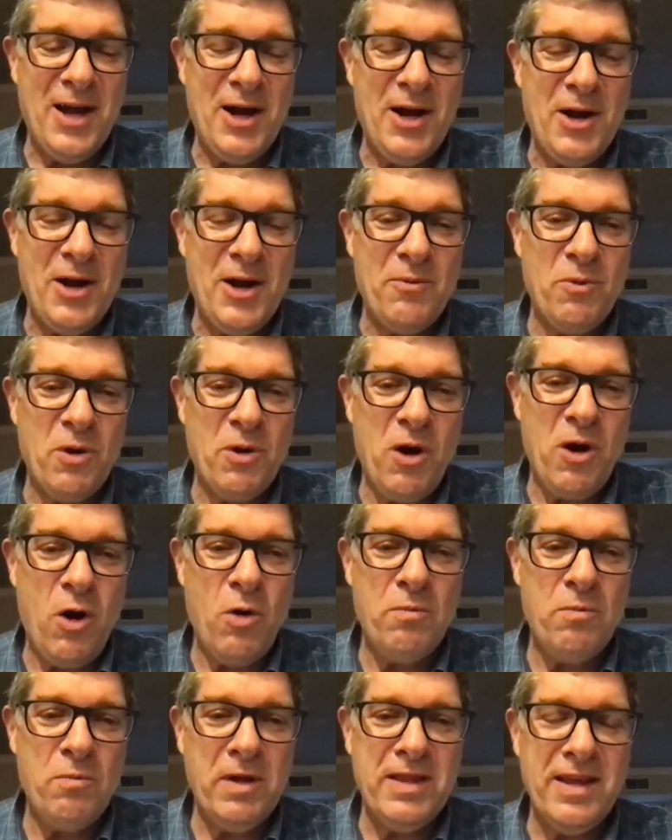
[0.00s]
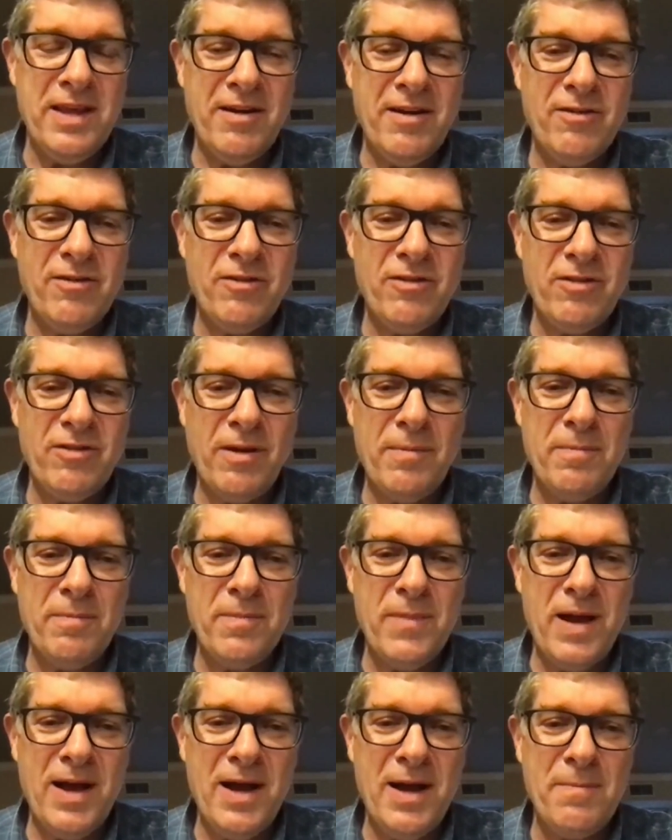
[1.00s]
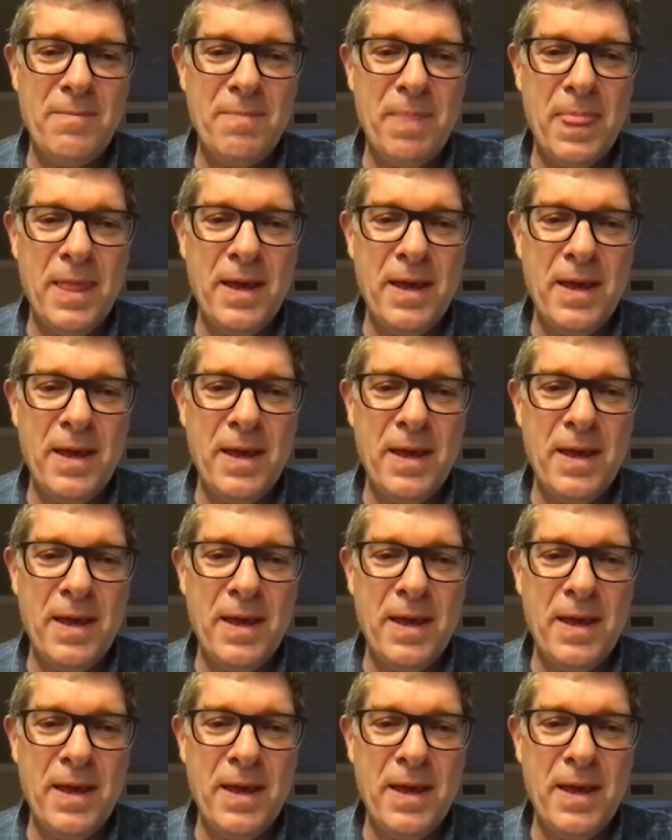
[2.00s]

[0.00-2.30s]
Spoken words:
we're hoping there's some